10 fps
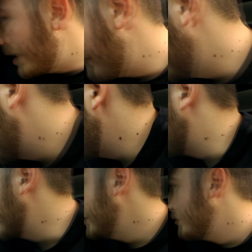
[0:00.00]
ever
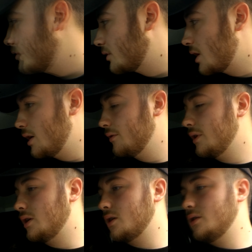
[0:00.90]
since then it was just kind of
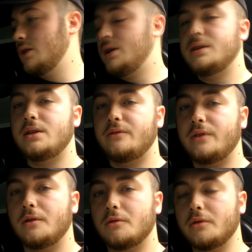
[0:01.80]
like an easy
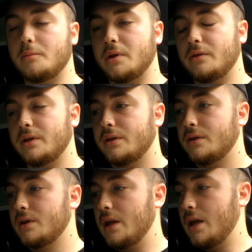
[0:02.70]
vehicle to build
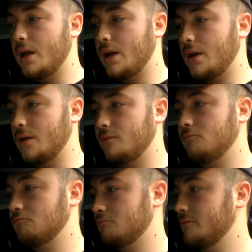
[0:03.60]
in, and
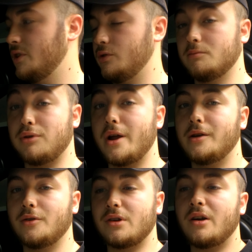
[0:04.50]
it was a
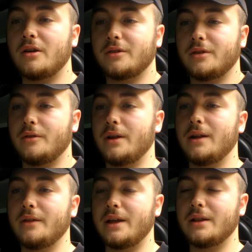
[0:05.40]
brand new car, so
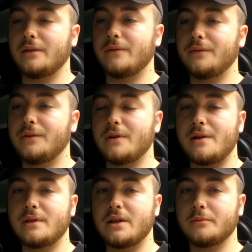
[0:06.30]
it only had like
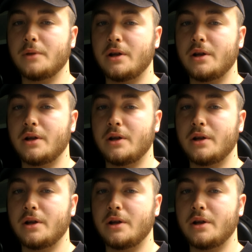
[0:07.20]
55,000